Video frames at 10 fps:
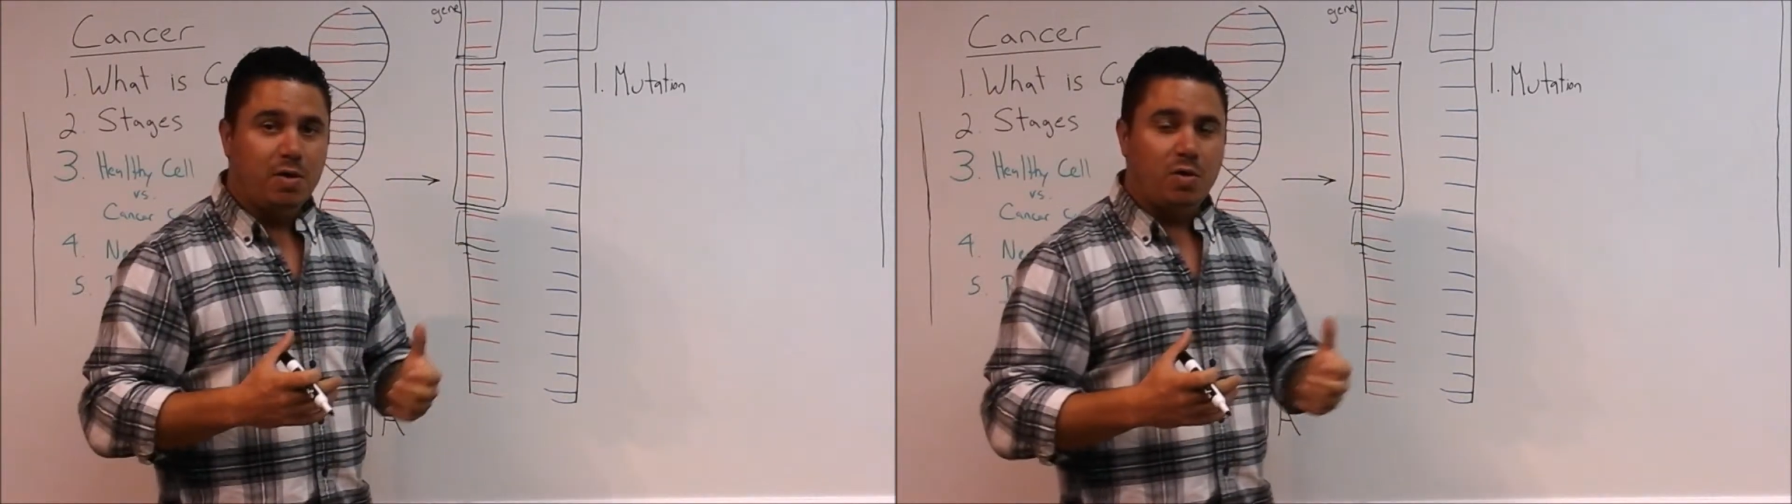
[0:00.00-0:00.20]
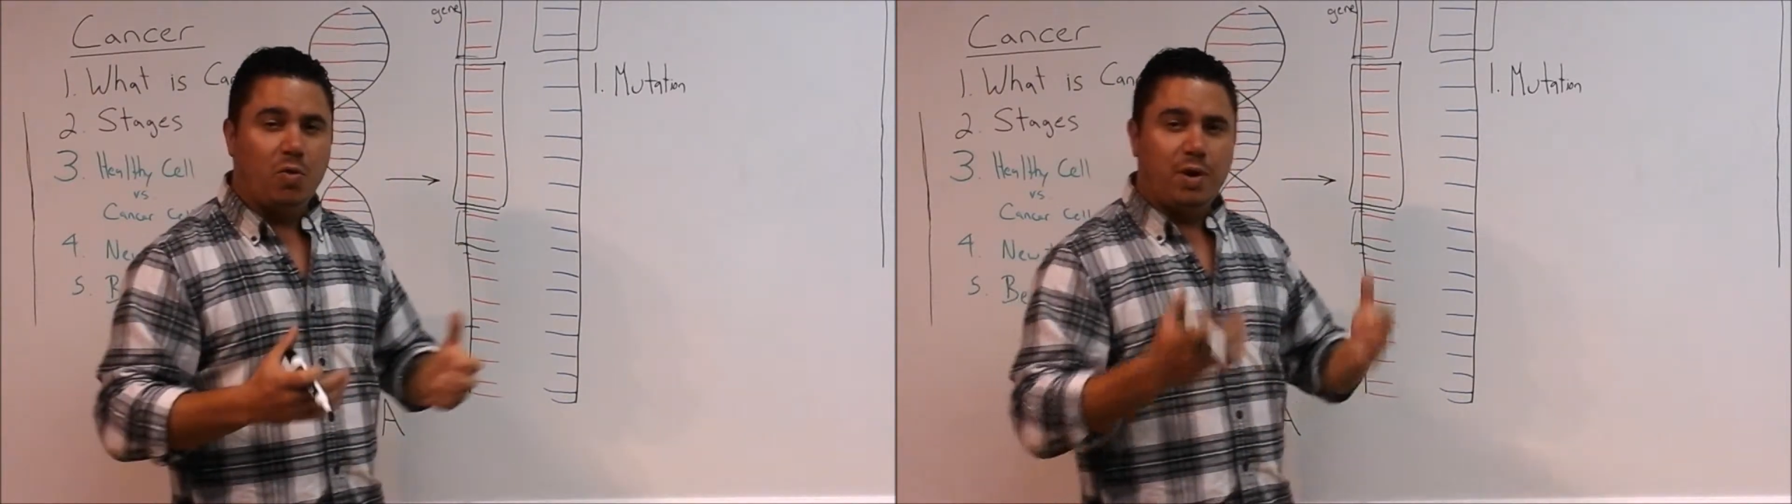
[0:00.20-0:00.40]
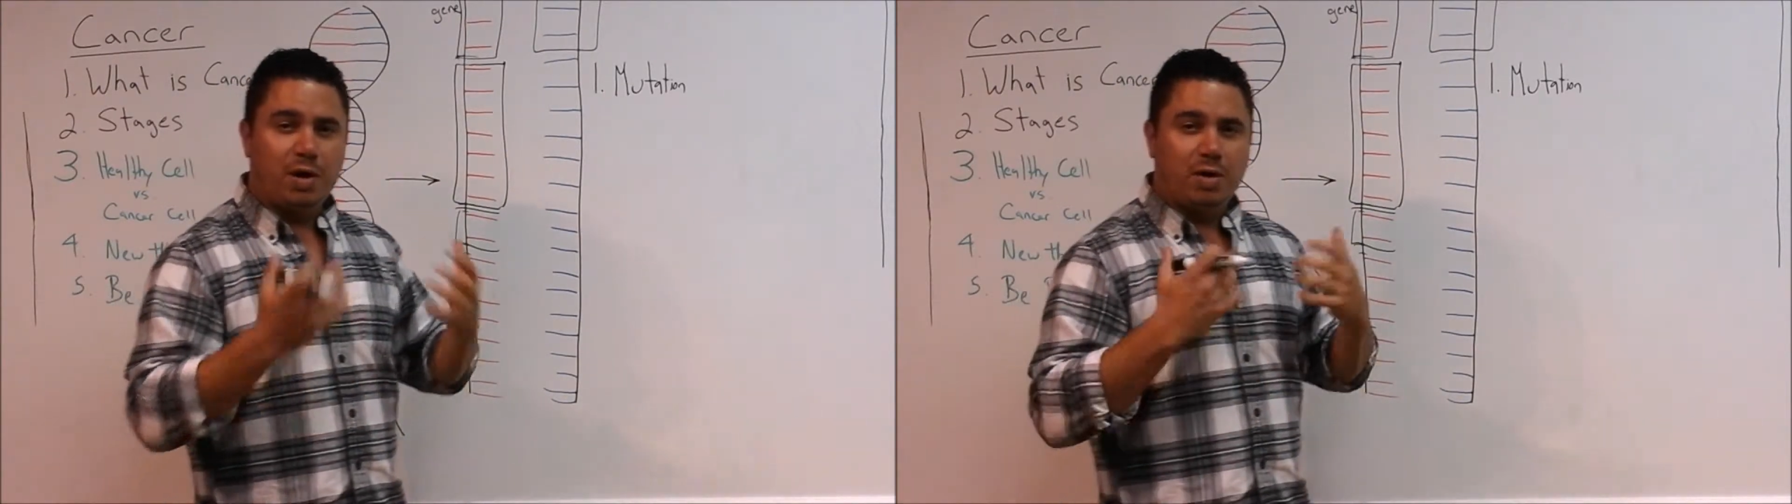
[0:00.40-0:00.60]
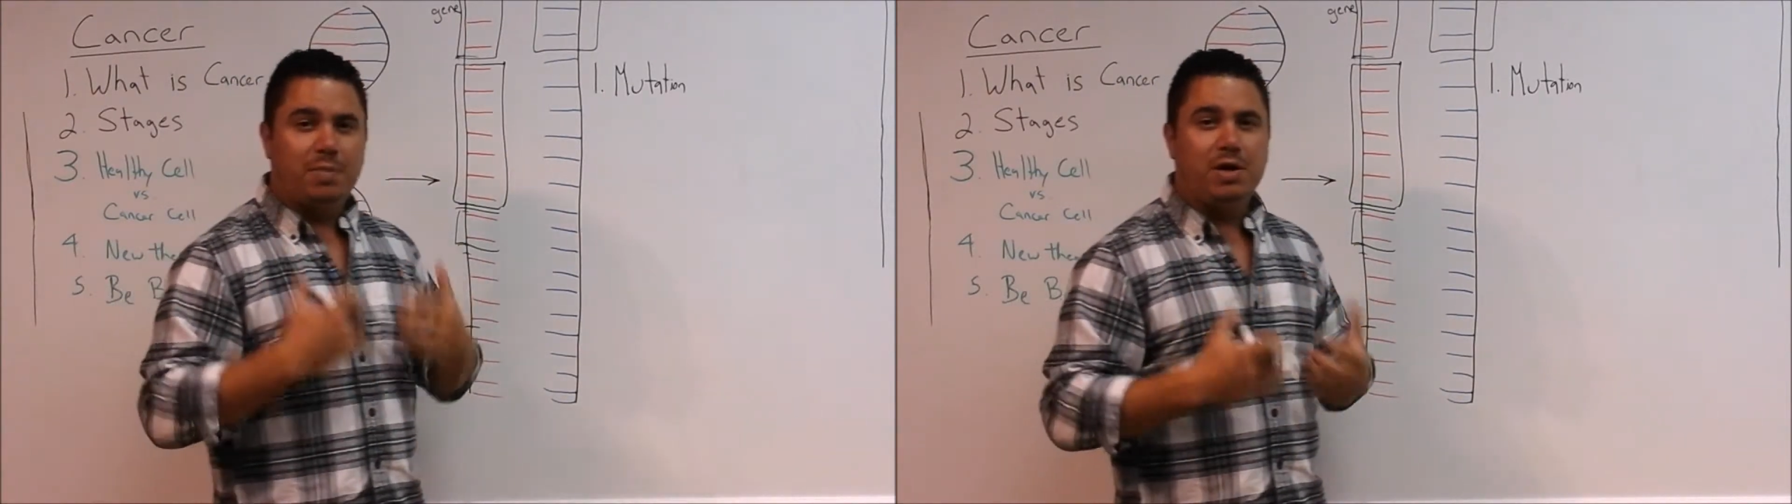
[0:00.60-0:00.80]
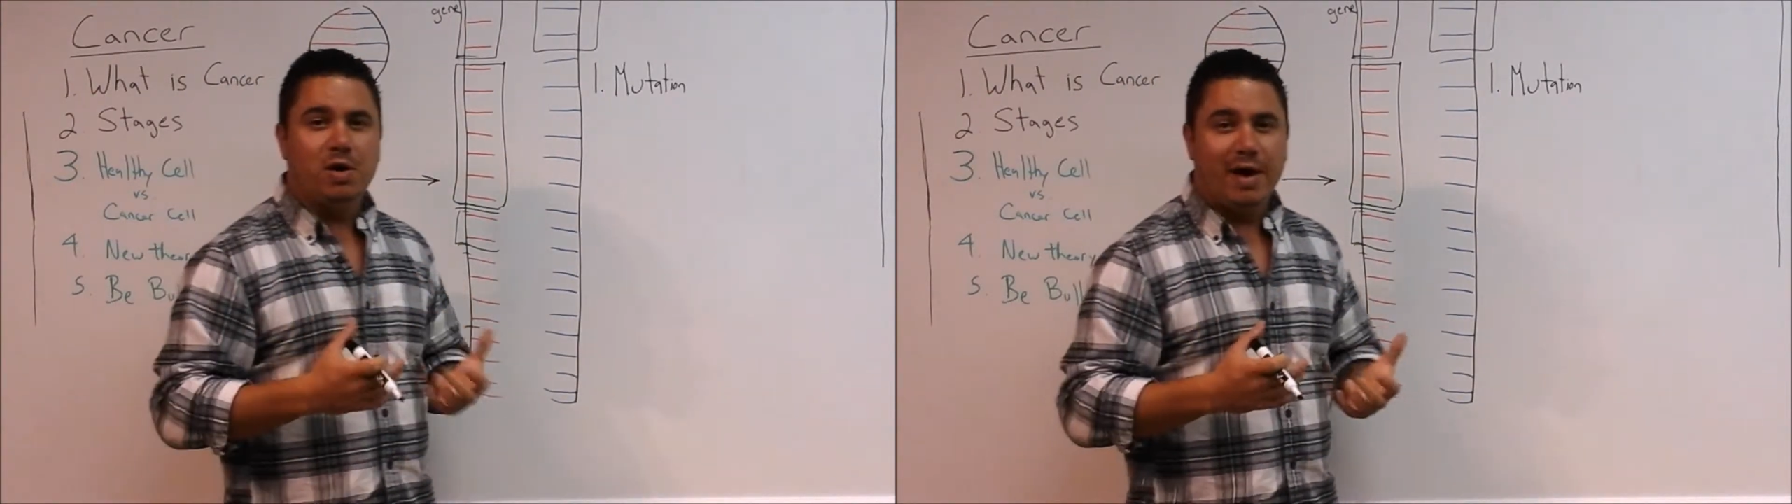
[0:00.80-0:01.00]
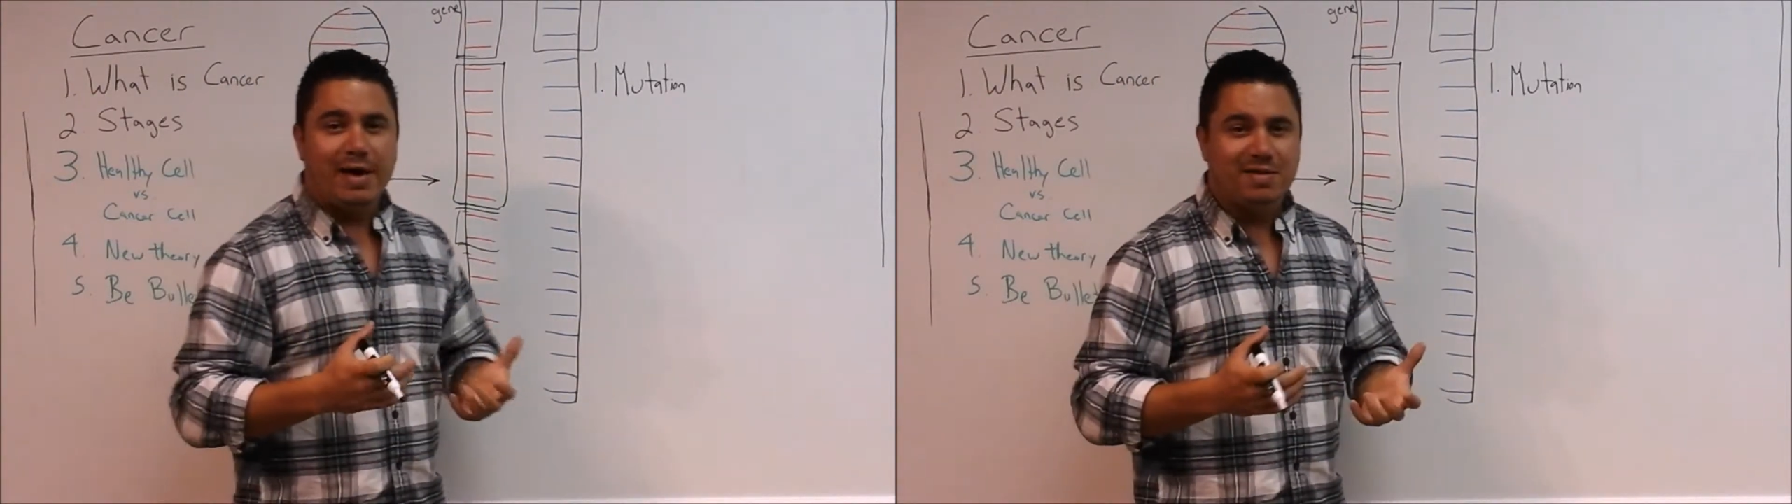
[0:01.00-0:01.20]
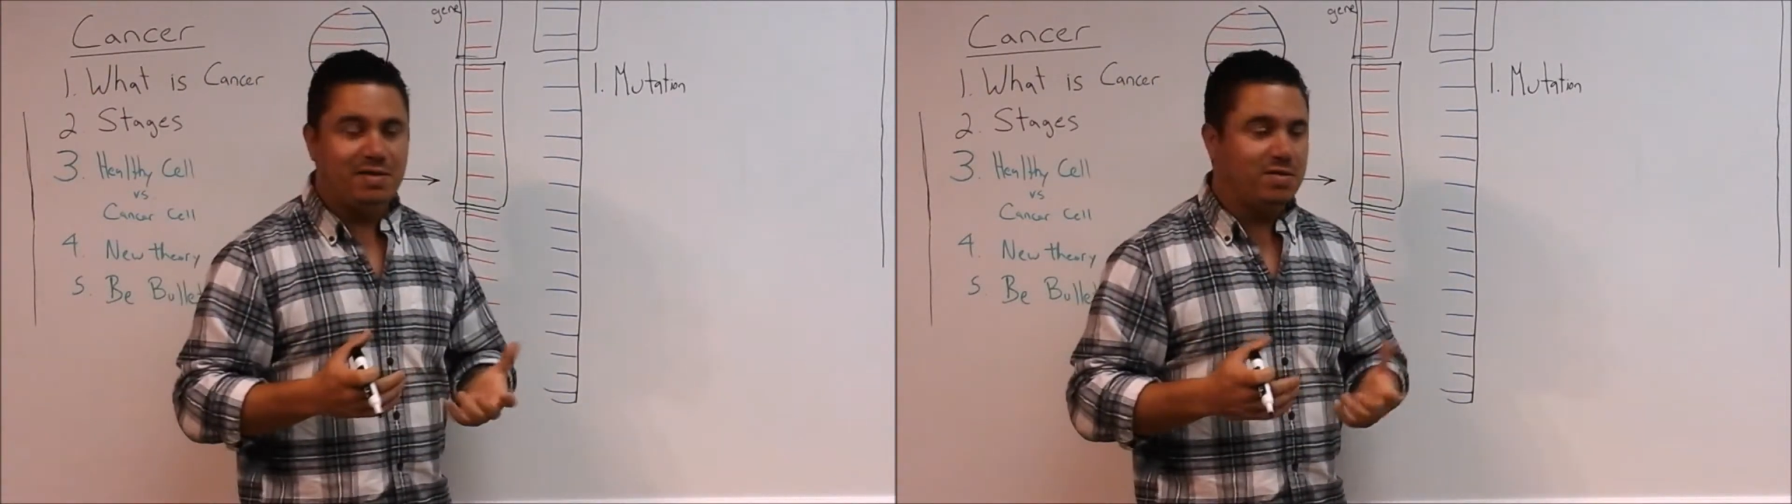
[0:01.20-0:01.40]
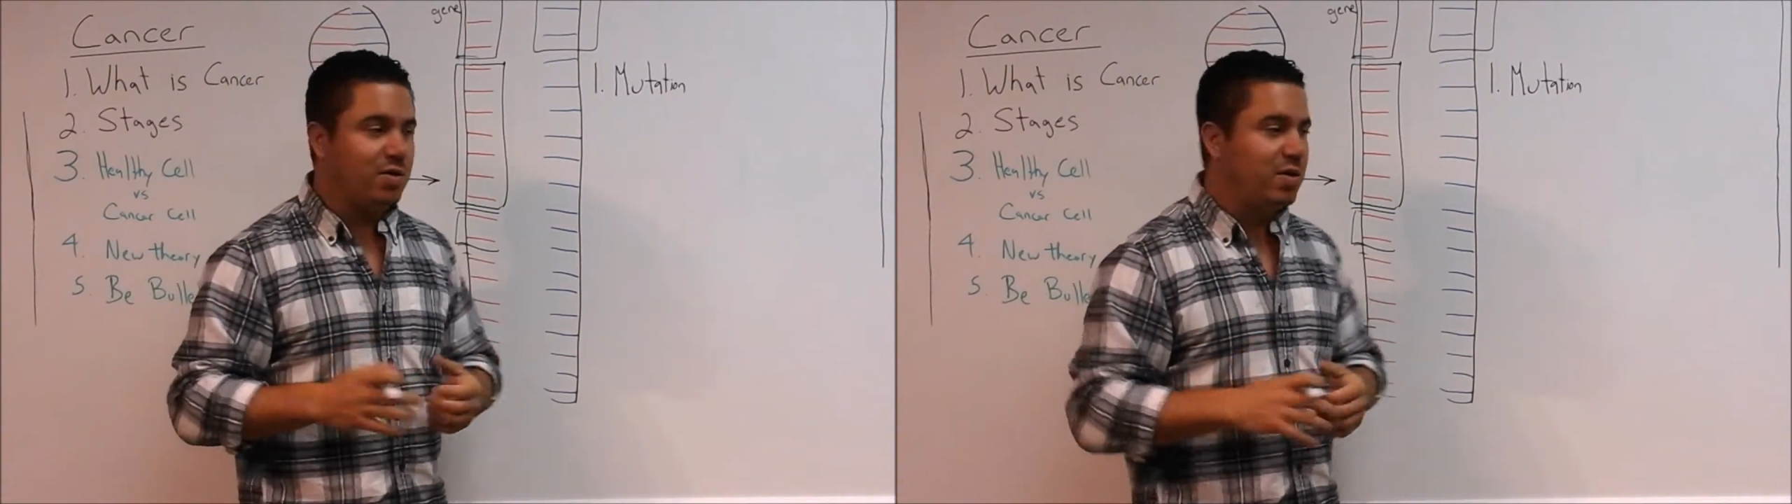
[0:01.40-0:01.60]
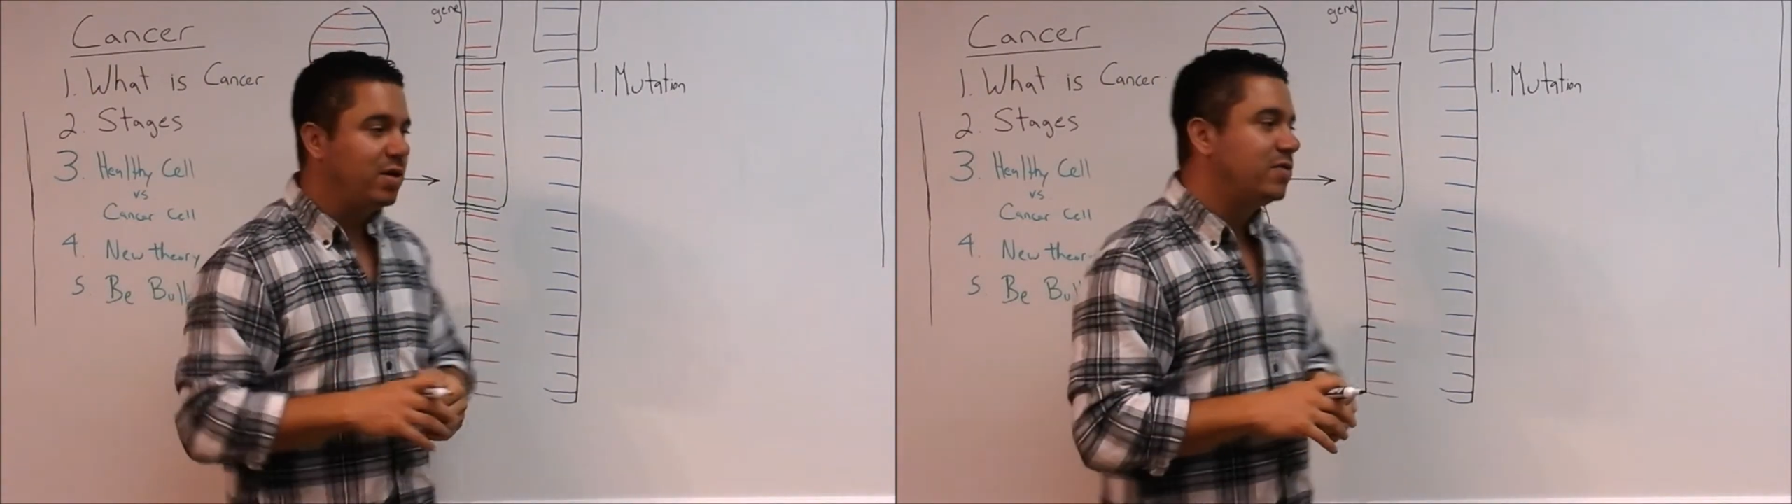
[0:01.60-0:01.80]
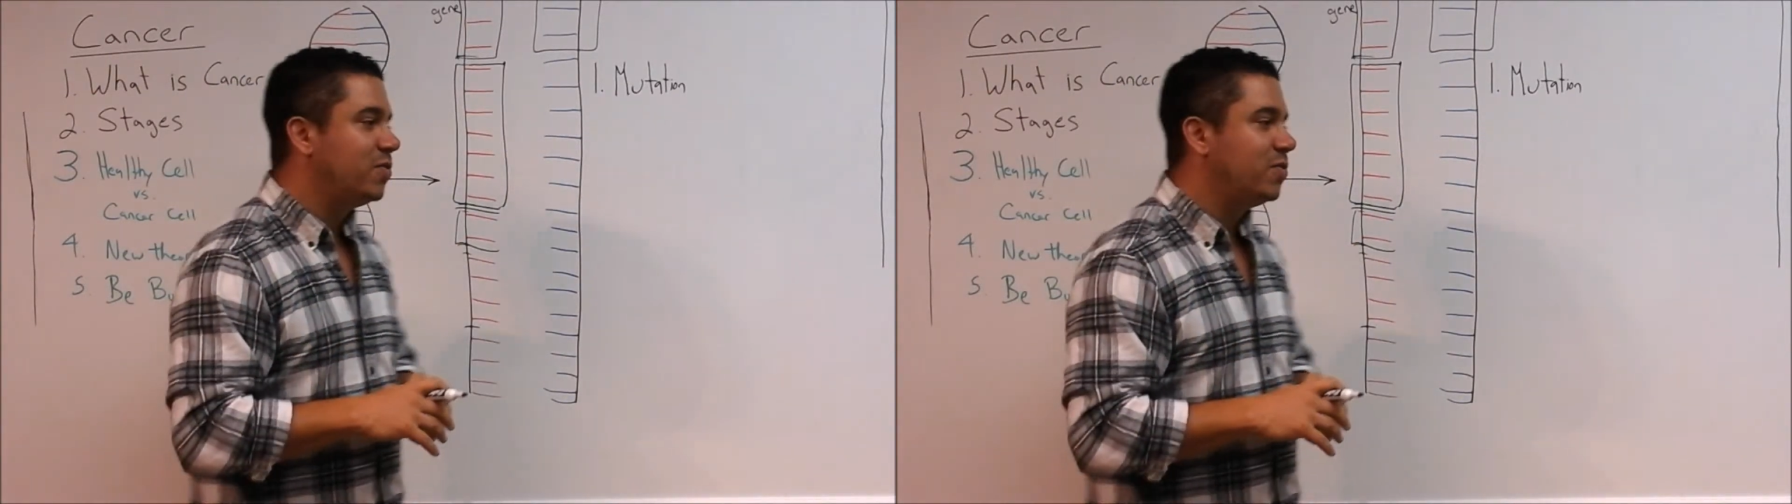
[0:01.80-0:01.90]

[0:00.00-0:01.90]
or weird amino acids they're called.